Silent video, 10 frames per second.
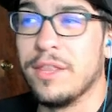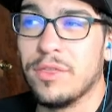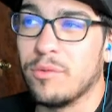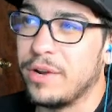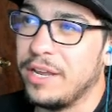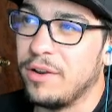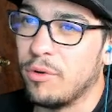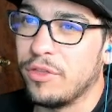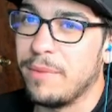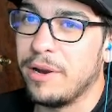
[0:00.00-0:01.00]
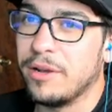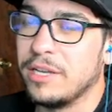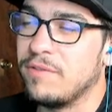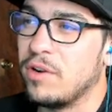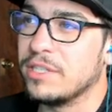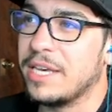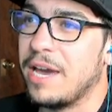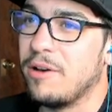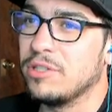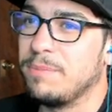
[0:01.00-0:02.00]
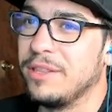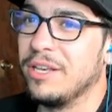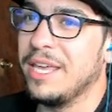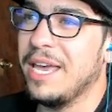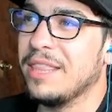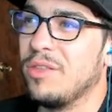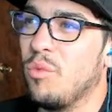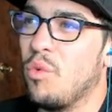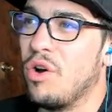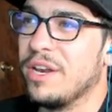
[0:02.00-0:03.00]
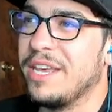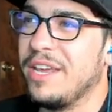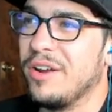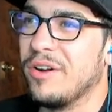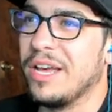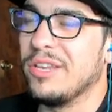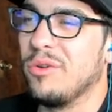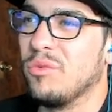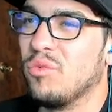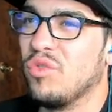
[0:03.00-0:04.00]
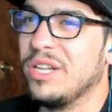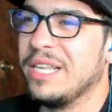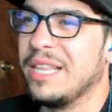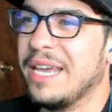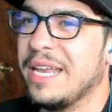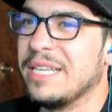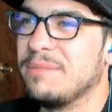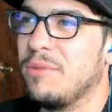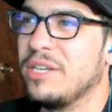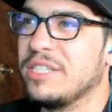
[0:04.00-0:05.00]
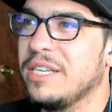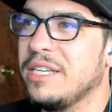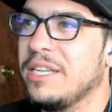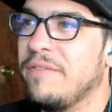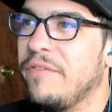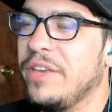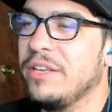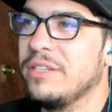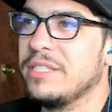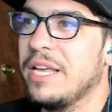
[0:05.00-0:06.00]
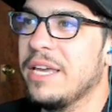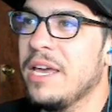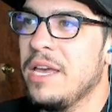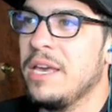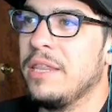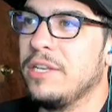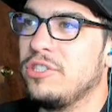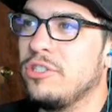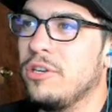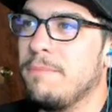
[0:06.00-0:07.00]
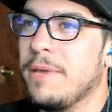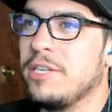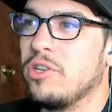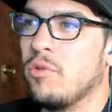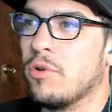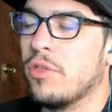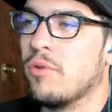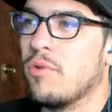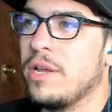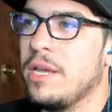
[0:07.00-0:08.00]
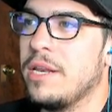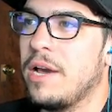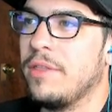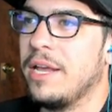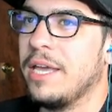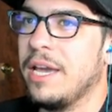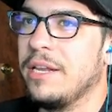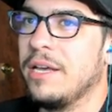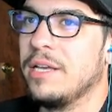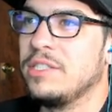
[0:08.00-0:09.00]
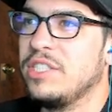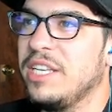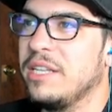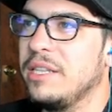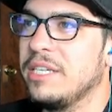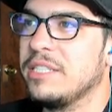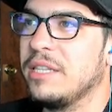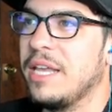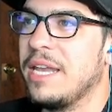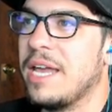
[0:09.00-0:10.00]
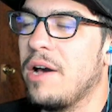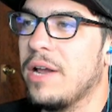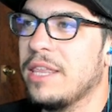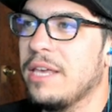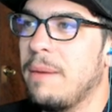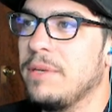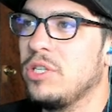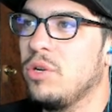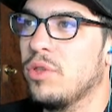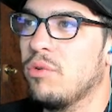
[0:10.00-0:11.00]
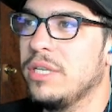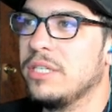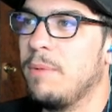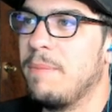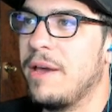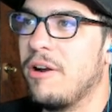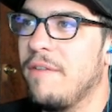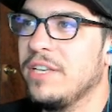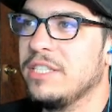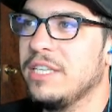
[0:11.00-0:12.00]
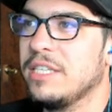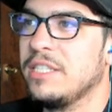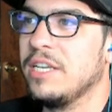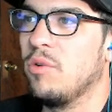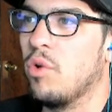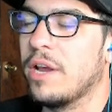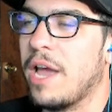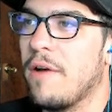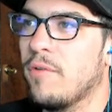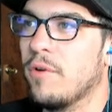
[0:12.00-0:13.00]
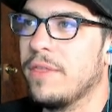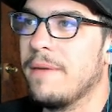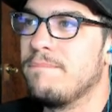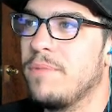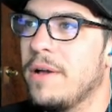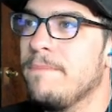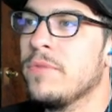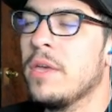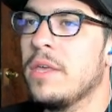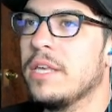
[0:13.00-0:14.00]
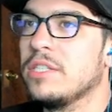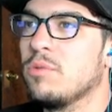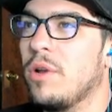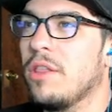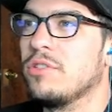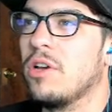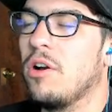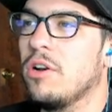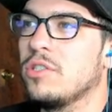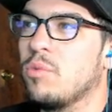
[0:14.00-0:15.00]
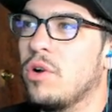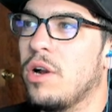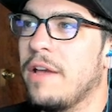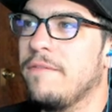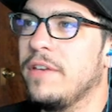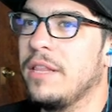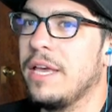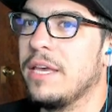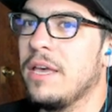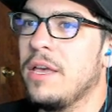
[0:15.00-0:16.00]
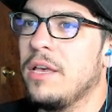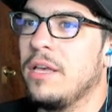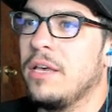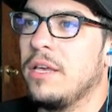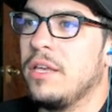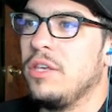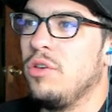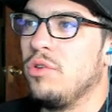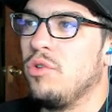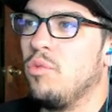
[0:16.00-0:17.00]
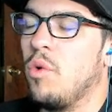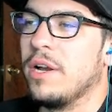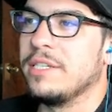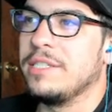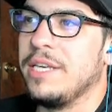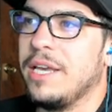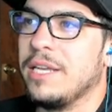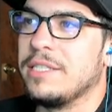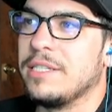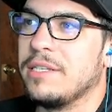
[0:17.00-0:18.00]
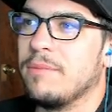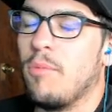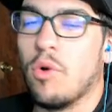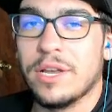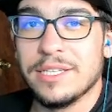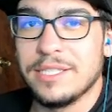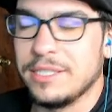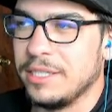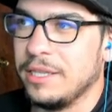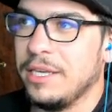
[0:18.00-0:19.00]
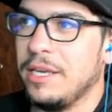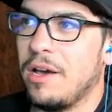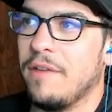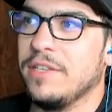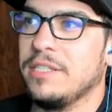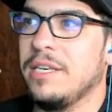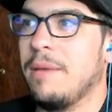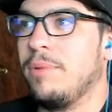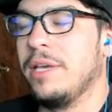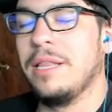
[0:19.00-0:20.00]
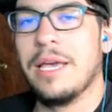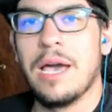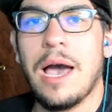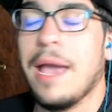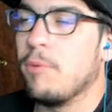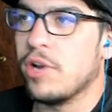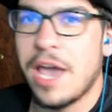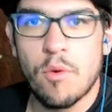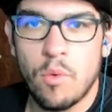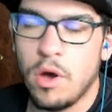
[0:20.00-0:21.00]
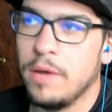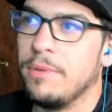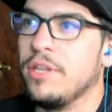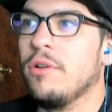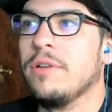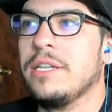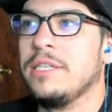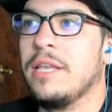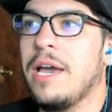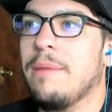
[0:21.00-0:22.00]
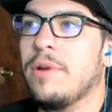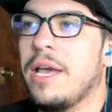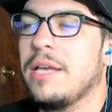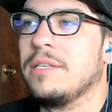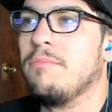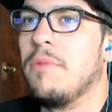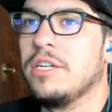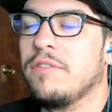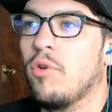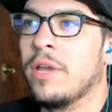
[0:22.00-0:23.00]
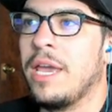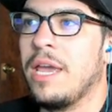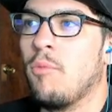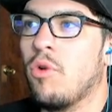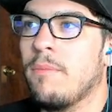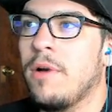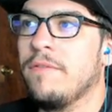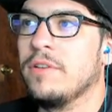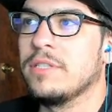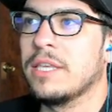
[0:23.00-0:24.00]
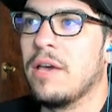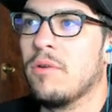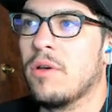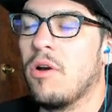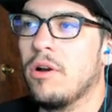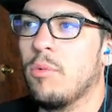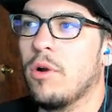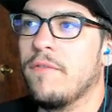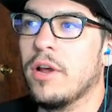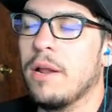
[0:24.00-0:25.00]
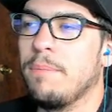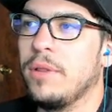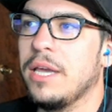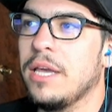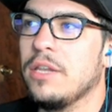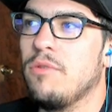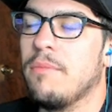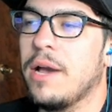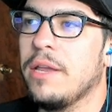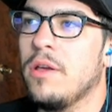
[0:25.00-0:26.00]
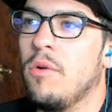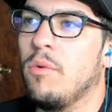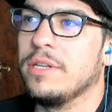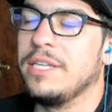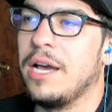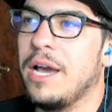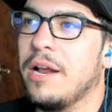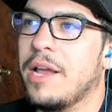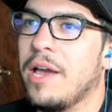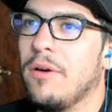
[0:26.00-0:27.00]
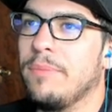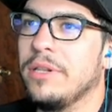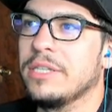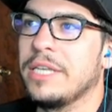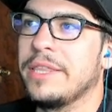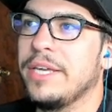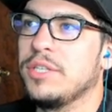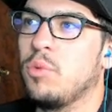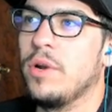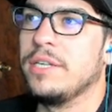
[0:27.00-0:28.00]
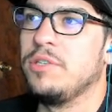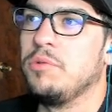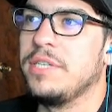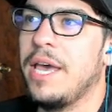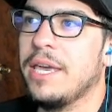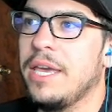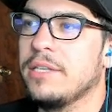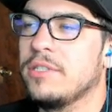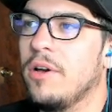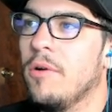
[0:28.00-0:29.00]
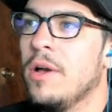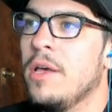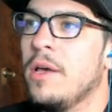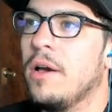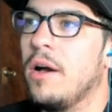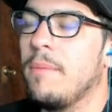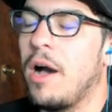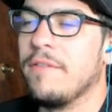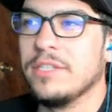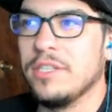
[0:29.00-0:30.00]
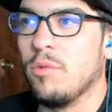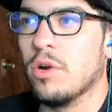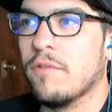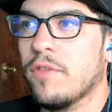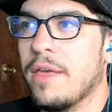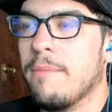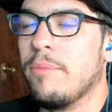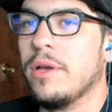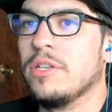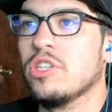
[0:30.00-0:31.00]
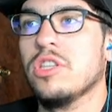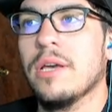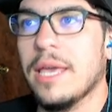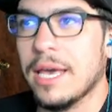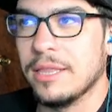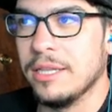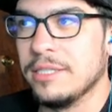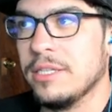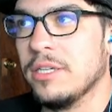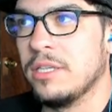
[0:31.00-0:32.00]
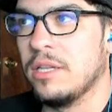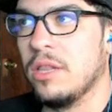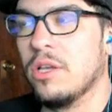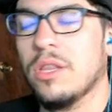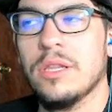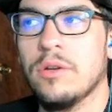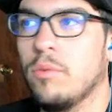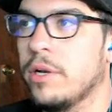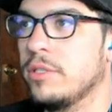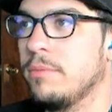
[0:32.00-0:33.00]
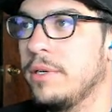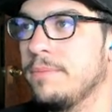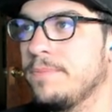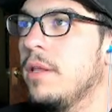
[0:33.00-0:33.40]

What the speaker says: and 3 in North America as far as counts, but looking at the 1 here, I don't really like it as much. It feels like this should be 2 or 3 now that I kind of see a list laid out. I think maybe 2 or 3 is going to be better. Obviously, this did work out for them, but this is one of those cards where I feel like you want to see it more consistently. Obviously, I play like a hybrid at 1, but you don't need to see the hybrid as much for game. Wormmon feels like that card where if you're going to play it, you might want to see it at a higher count, but it looks like they just wanted to tech it, so obviously worked for them, but just looking at the list, it does look a little weird to me.